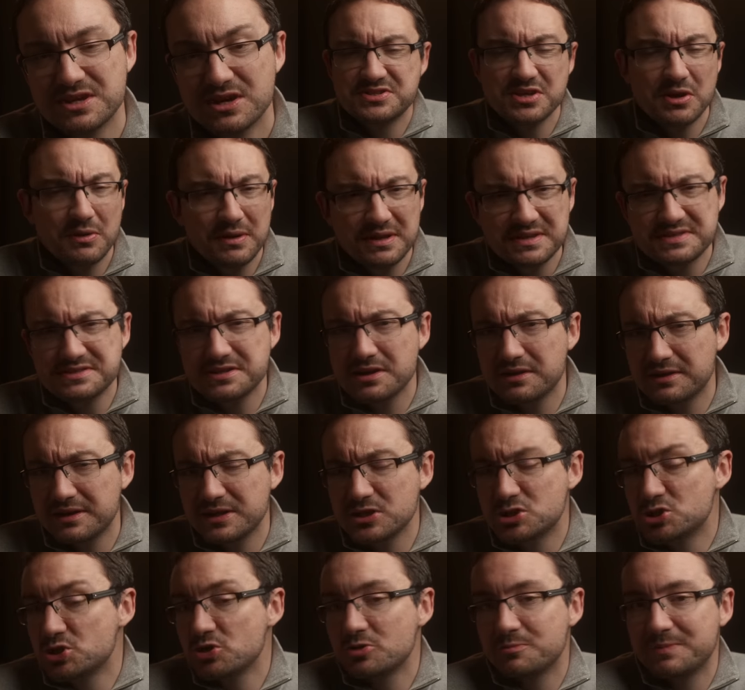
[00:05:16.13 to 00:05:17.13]
Sony
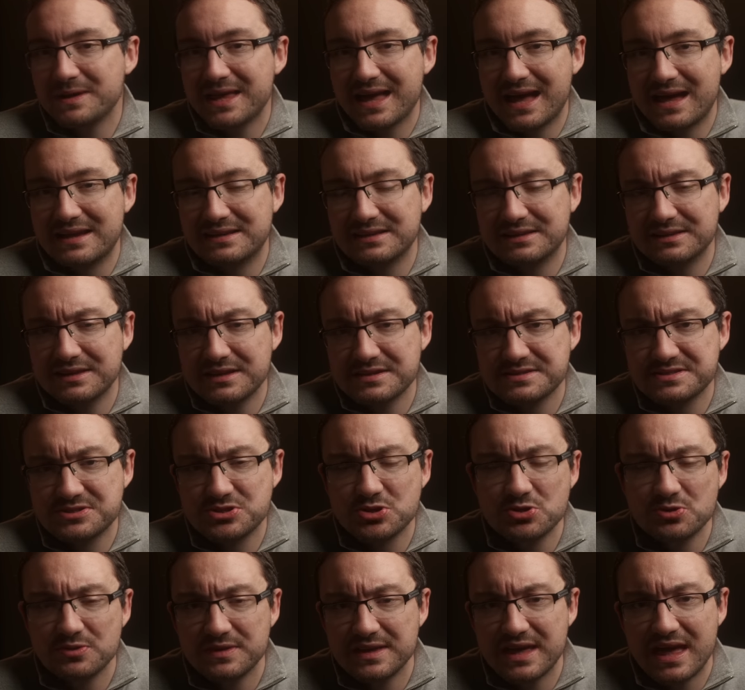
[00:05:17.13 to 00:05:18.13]
certainly should be adding this
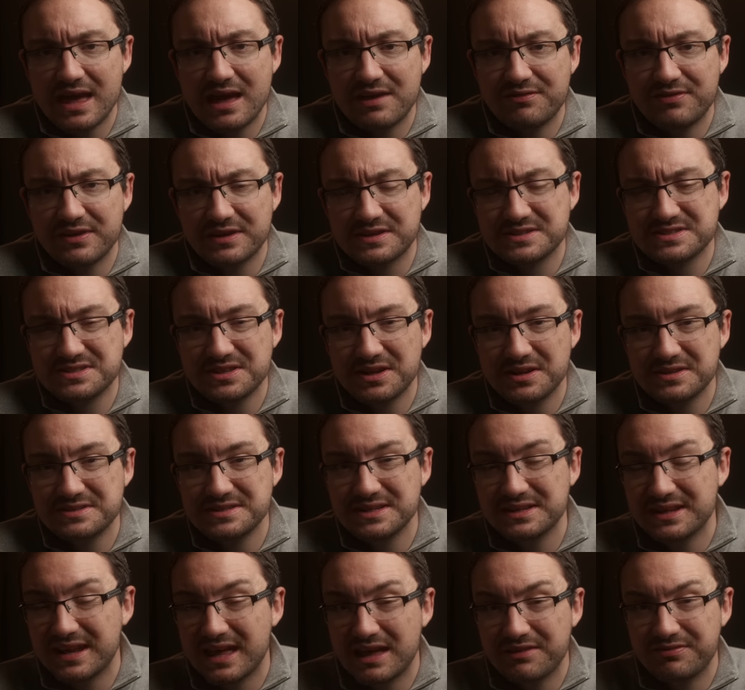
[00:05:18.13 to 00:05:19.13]
to the F X
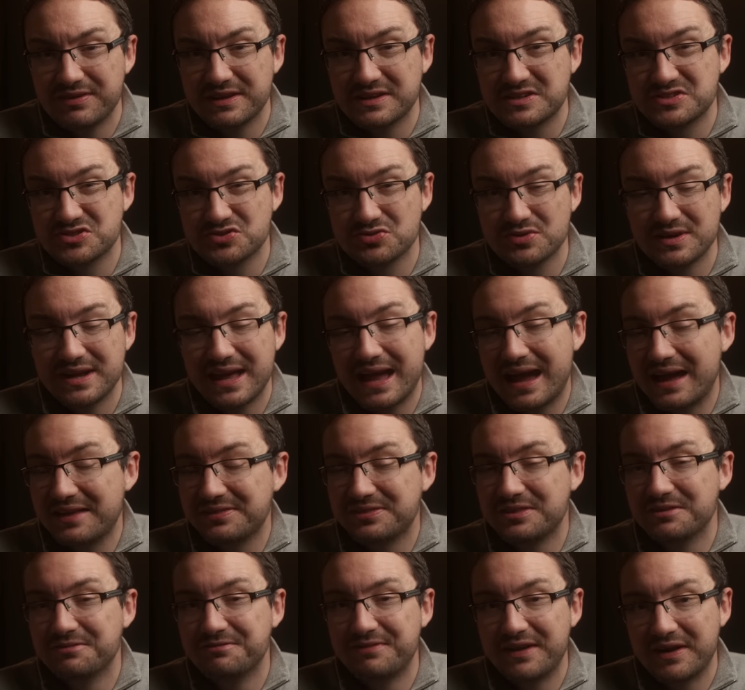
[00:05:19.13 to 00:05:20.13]
thirty and F X three
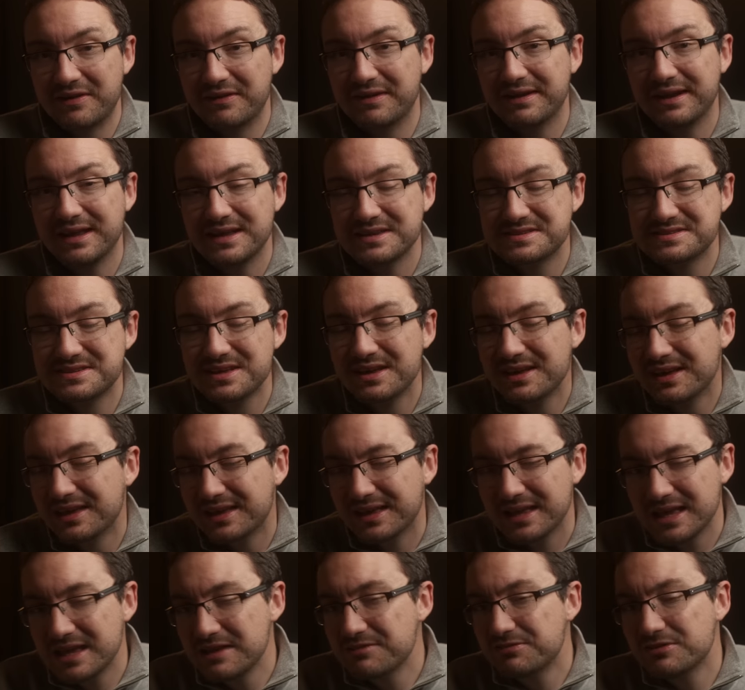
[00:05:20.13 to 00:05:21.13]
at the very least,
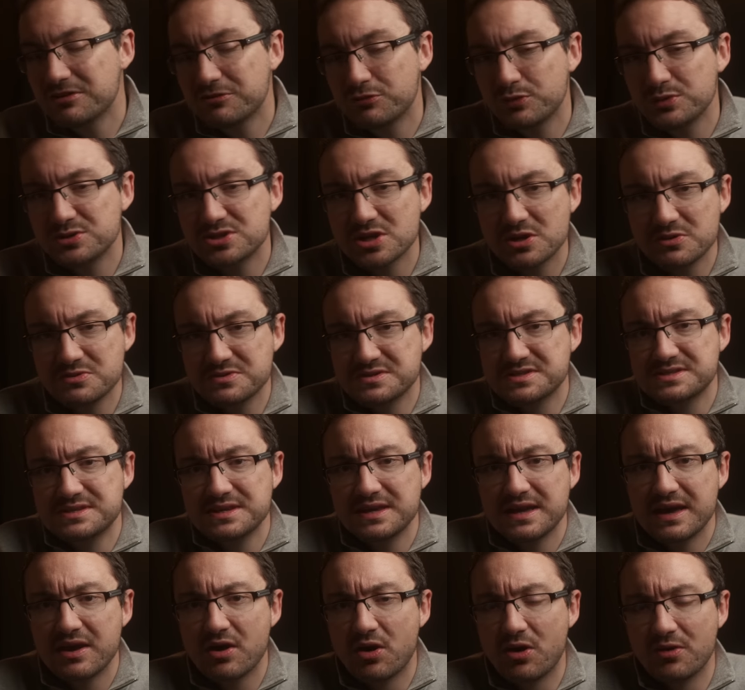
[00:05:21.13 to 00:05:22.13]
even if we don't
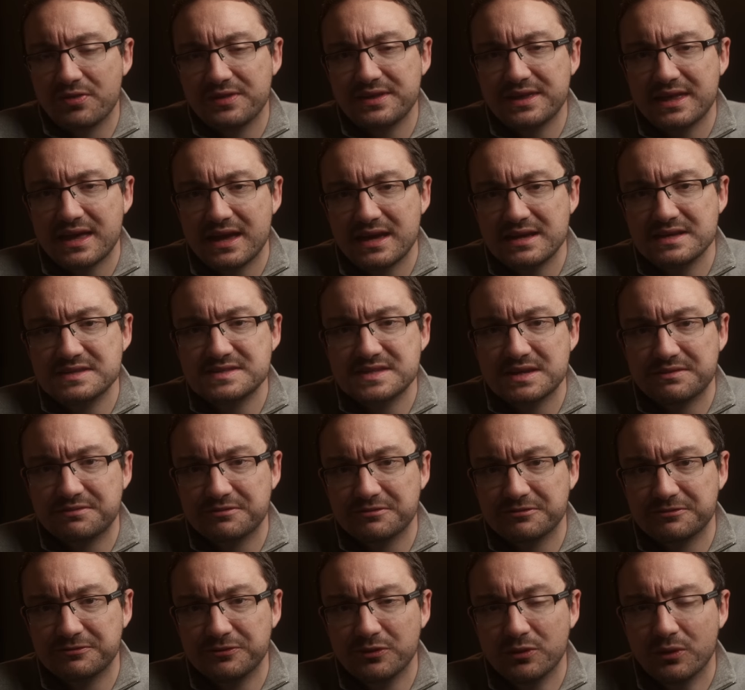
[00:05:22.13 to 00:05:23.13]
see it on the A
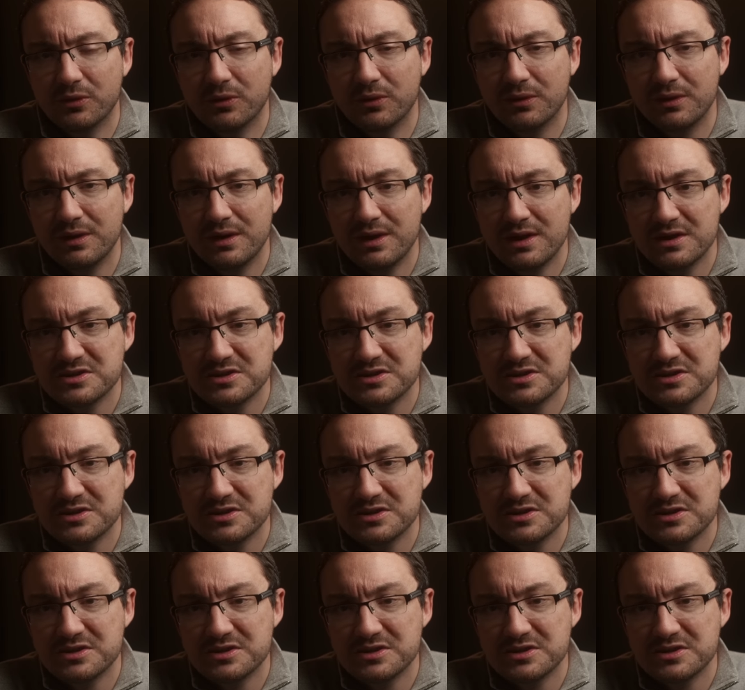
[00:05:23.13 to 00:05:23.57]
seven four.